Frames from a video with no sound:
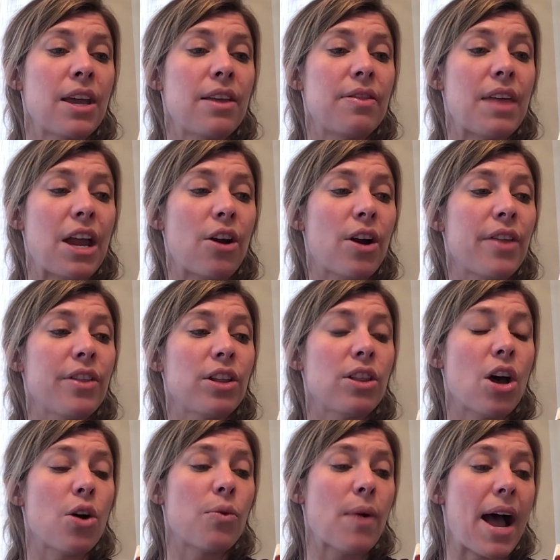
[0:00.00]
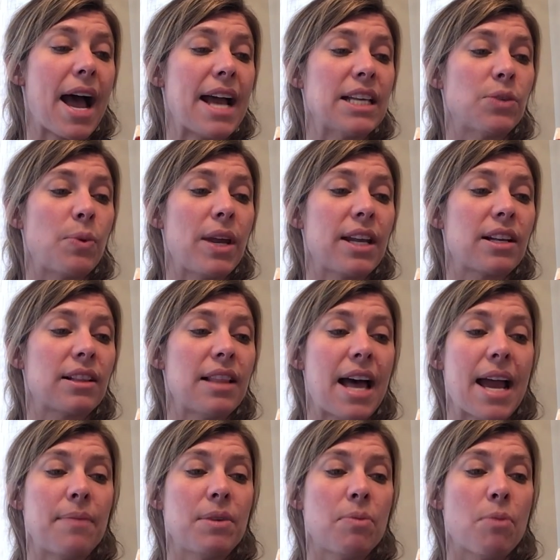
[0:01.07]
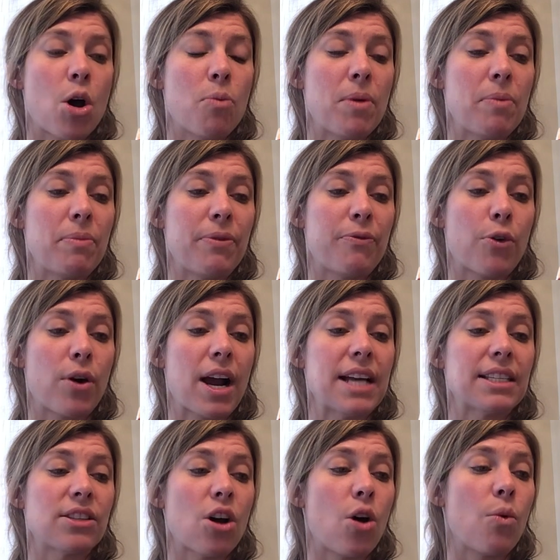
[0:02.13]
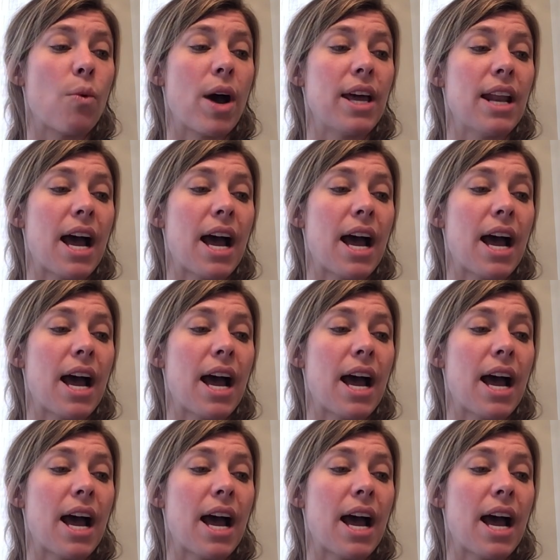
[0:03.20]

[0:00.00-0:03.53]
There on the low rise we had climbed a moment before I saw what